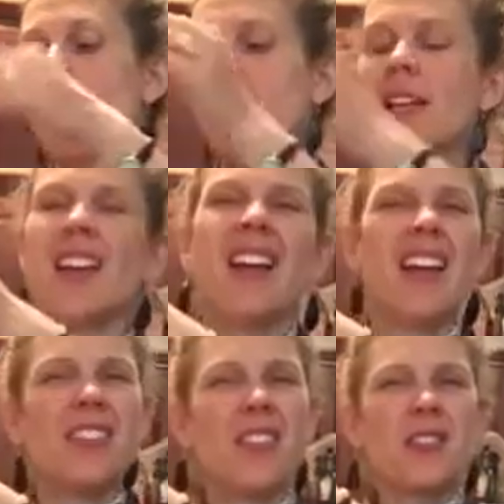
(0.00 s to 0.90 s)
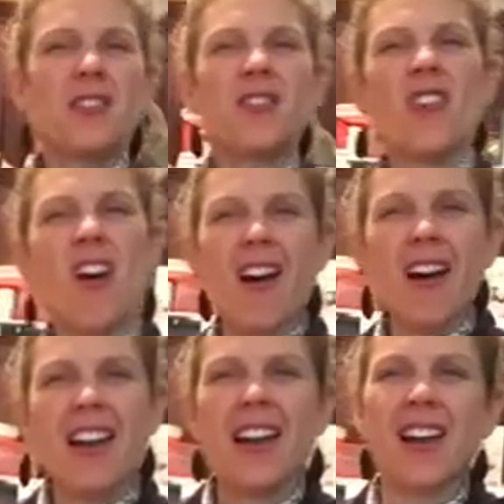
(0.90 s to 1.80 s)
And there's
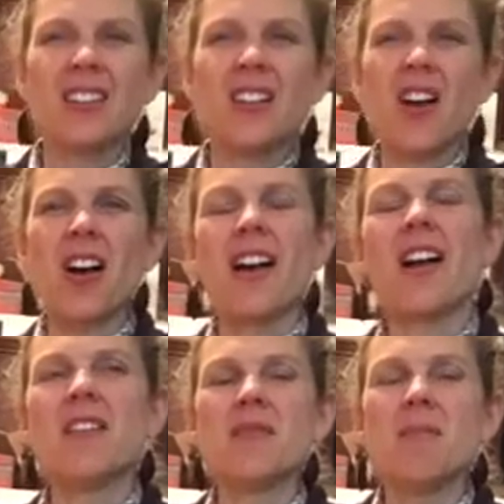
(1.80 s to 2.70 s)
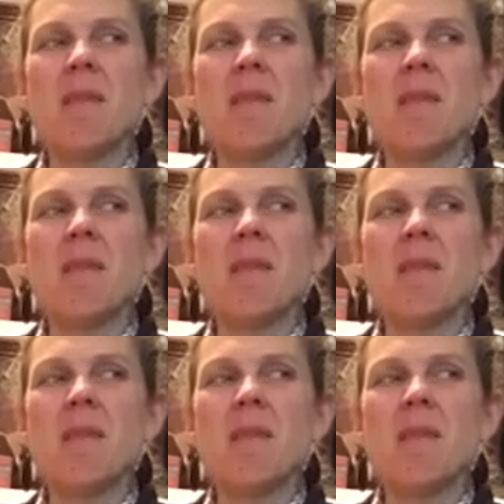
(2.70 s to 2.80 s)
not a lot of